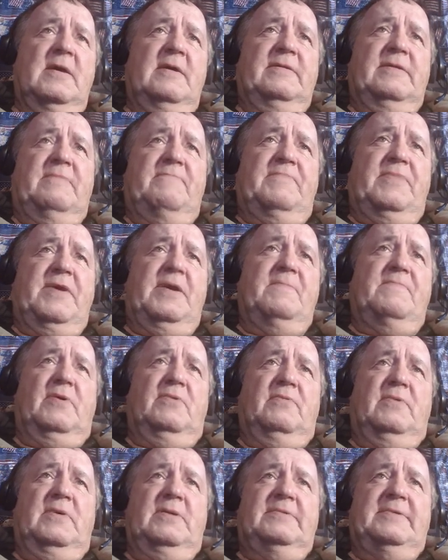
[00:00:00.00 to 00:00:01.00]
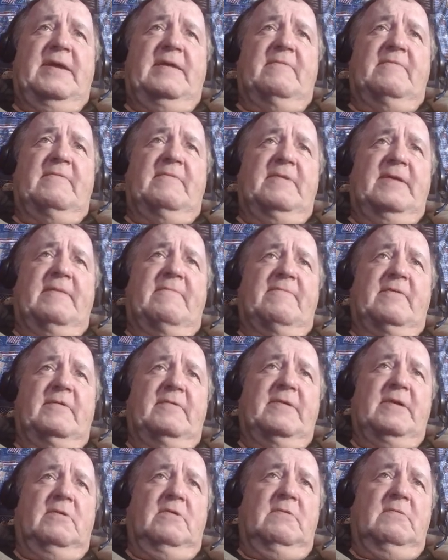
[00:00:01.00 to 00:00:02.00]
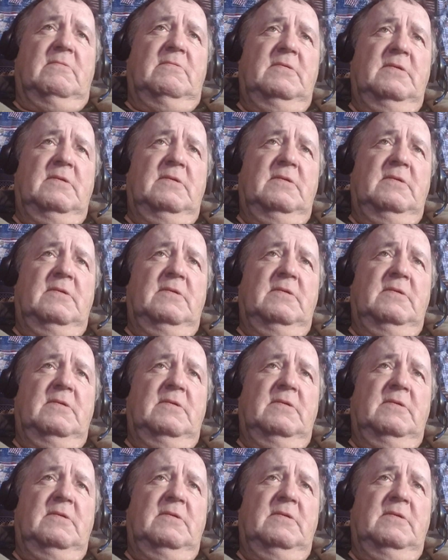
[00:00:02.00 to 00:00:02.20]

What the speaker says: that people will never, never know,